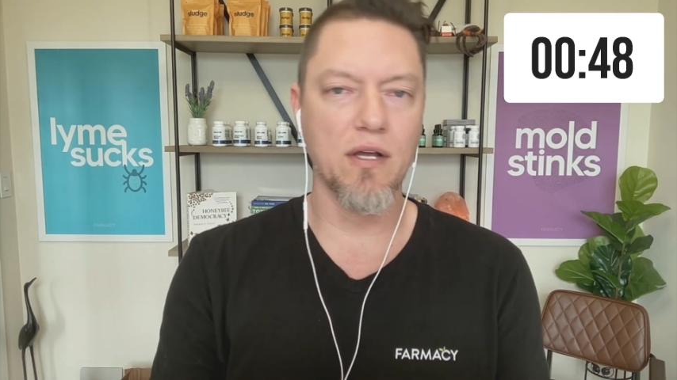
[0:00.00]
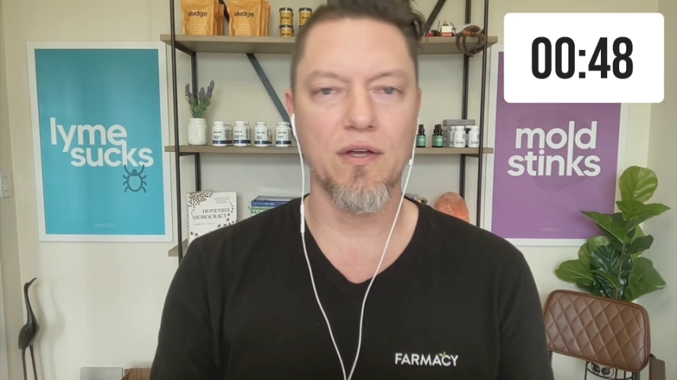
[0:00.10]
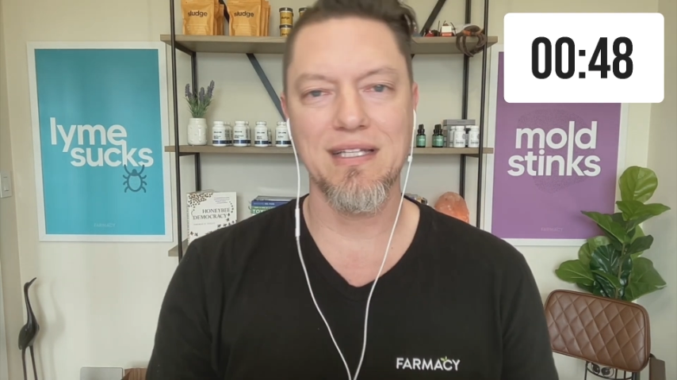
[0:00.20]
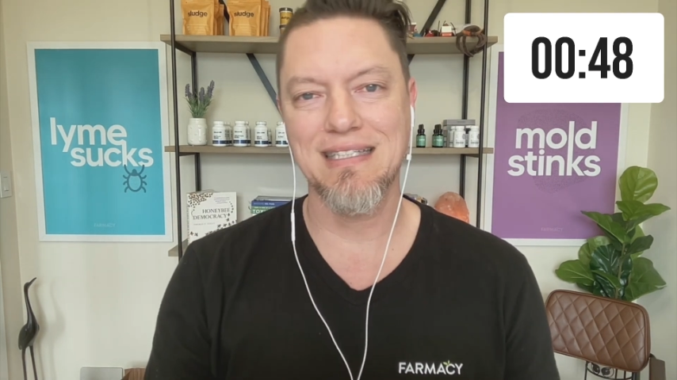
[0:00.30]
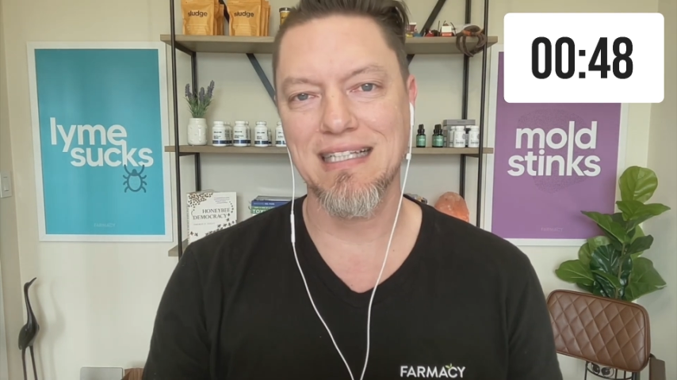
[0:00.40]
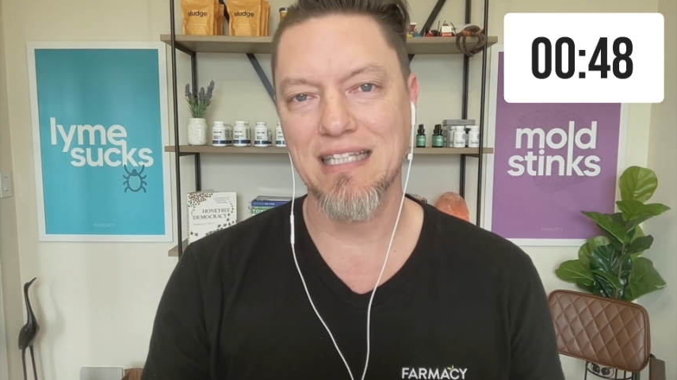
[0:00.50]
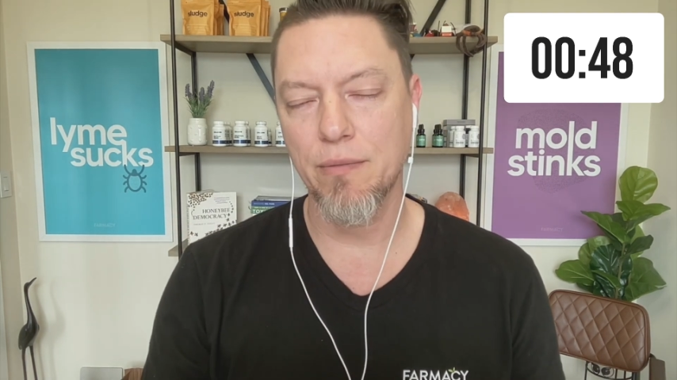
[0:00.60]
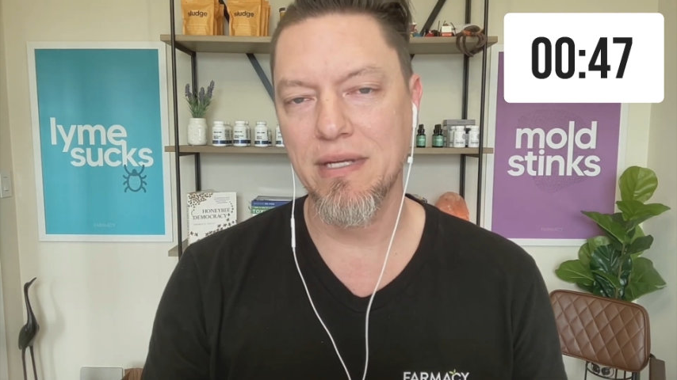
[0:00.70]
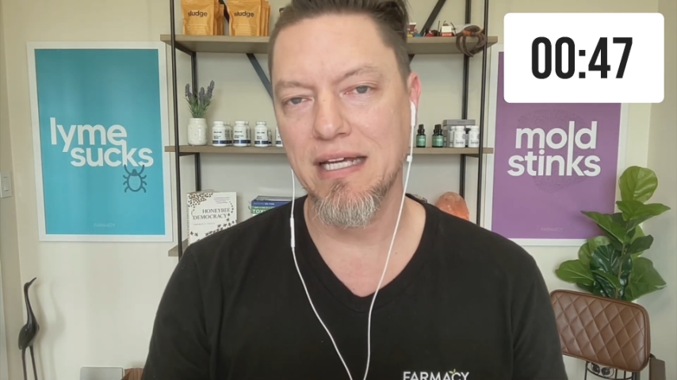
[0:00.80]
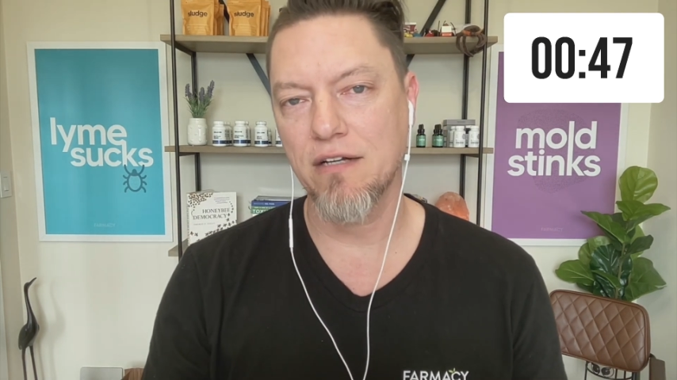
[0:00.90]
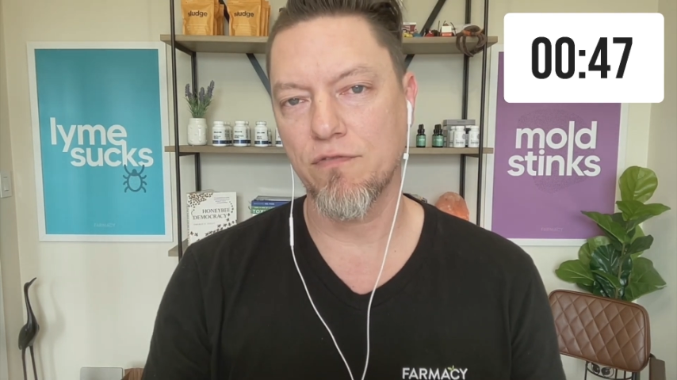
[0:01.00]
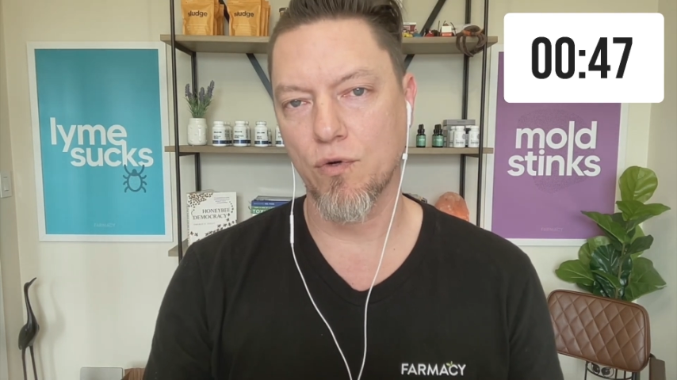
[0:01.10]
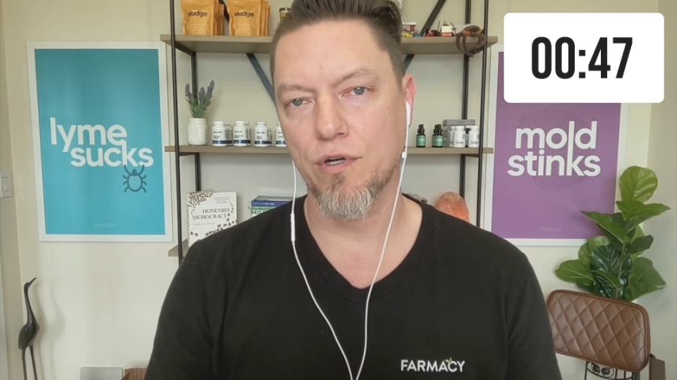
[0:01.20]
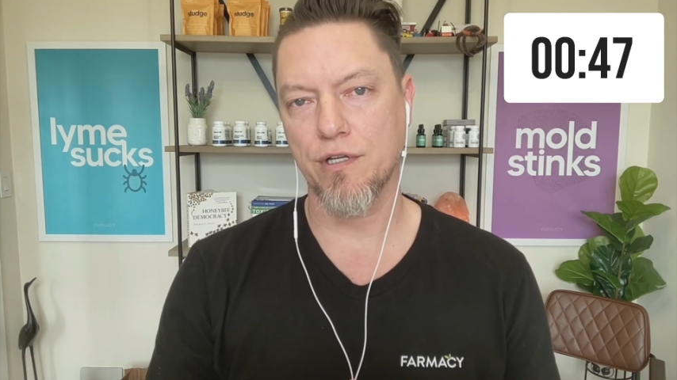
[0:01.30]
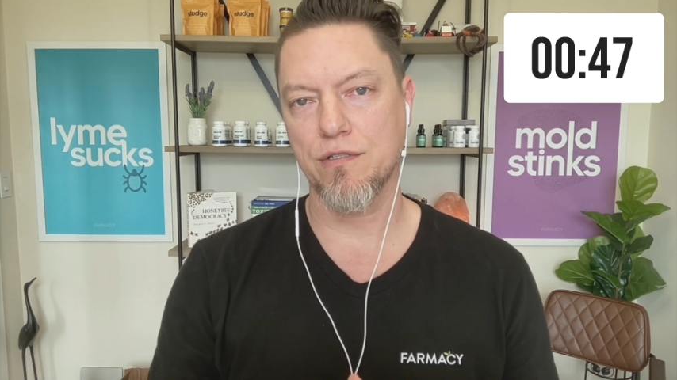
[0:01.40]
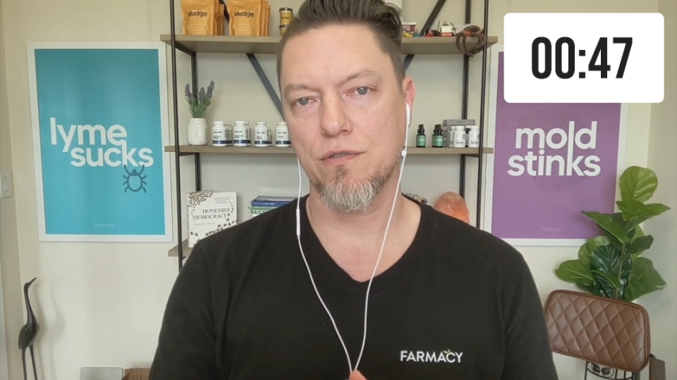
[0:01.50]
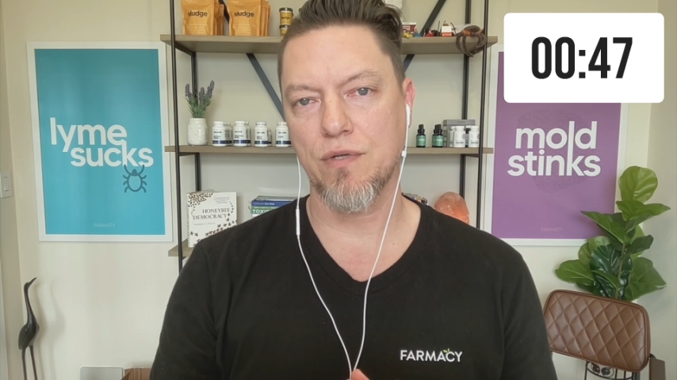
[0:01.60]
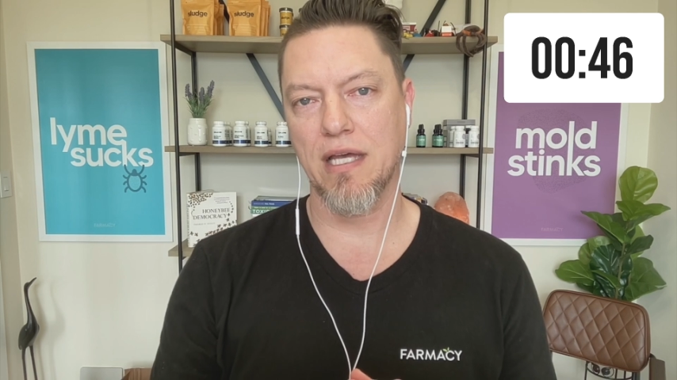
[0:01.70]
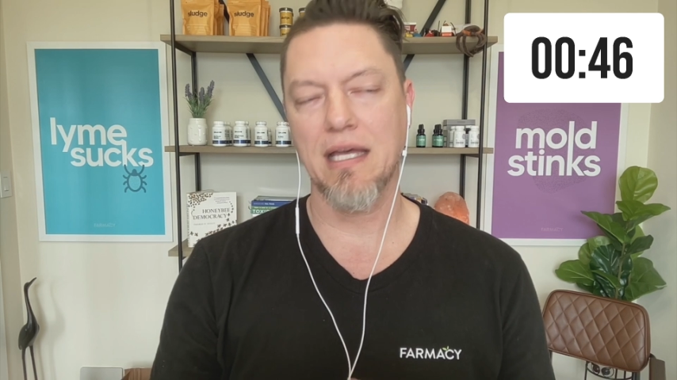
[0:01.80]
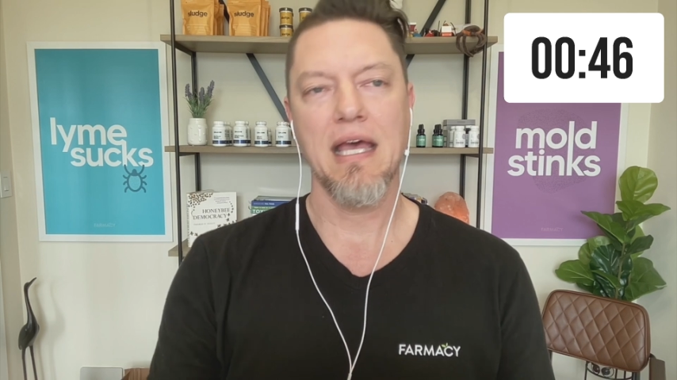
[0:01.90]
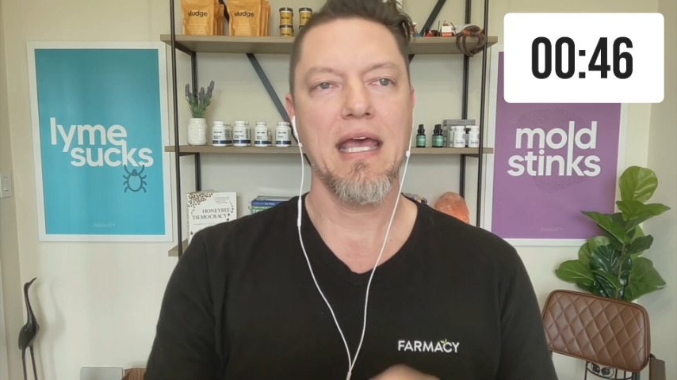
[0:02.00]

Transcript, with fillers: all these eliminative organs, okay?